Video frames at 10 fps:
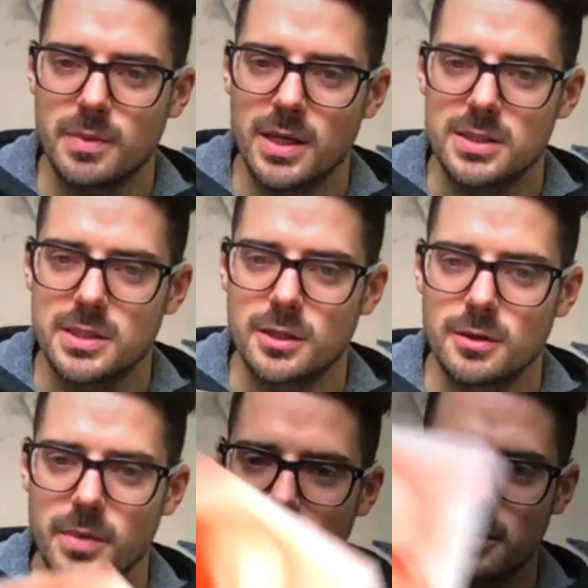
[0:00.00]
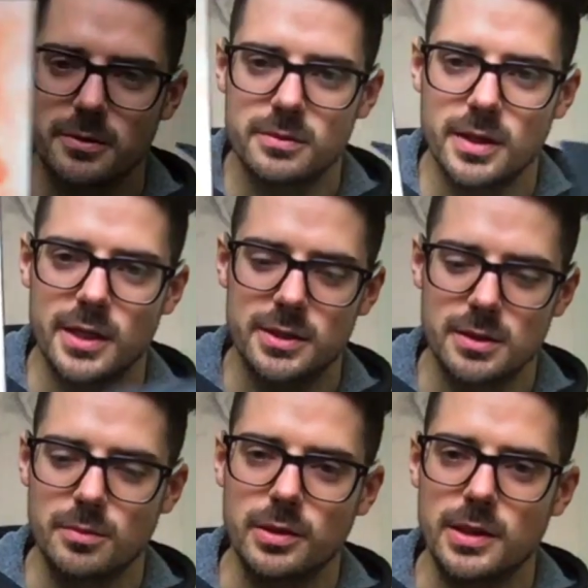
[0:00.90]
painting on panel, and it's
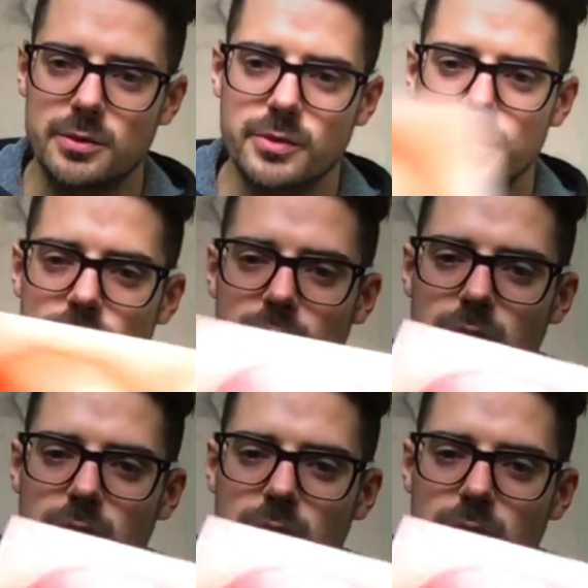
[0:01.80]
completely rigid.